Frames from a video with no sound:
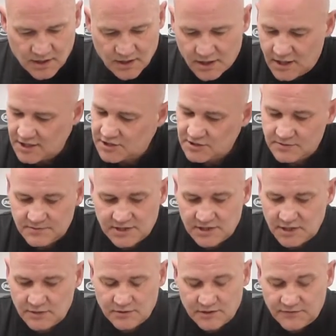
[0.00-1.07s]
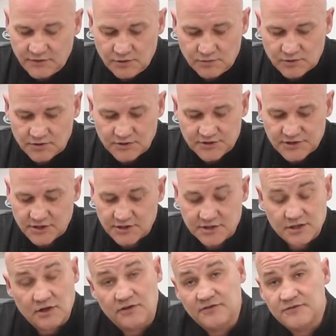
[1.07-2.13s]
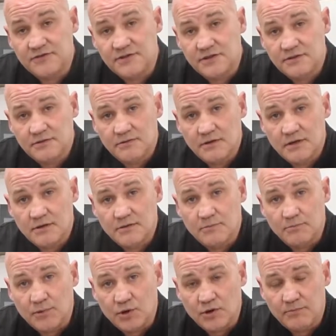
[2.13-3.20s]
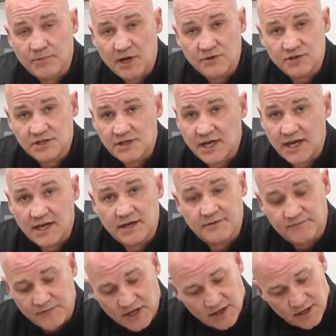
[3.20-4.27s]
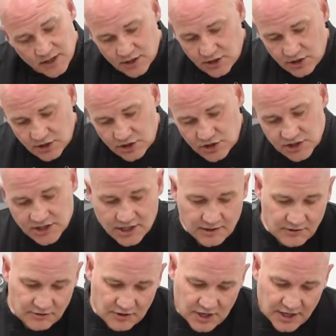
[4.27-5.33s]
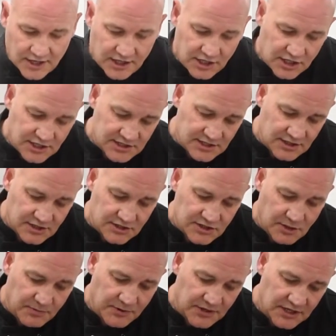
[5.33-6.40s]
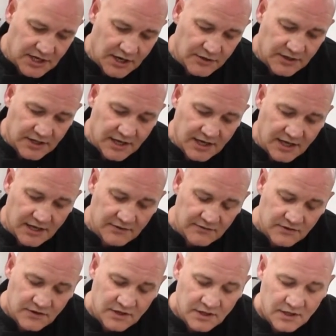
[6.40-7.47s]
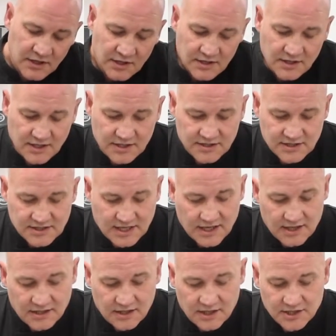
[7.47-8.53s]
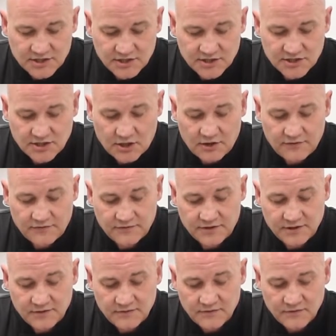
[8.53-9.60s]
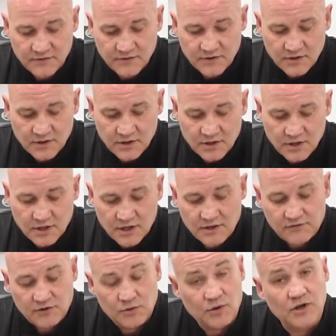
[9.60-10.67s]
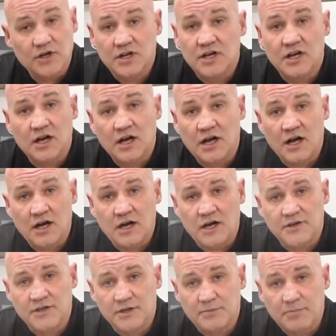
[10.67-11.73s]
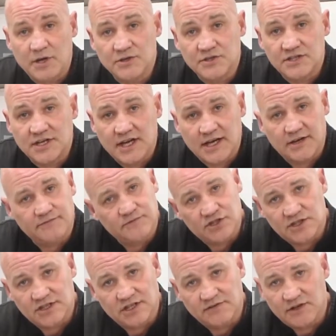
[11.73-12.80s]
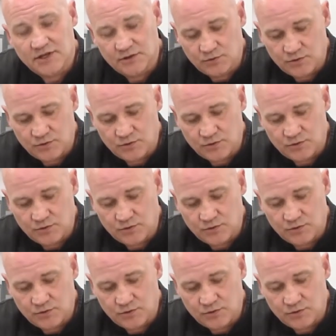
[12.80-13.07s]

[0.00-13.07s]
And it's up to you. If you want a soft poached egg, you can just keep your eye on it. You can see the top of the yolk there, that's staying nice and soft. If you want a harder poached egg, just leave it in the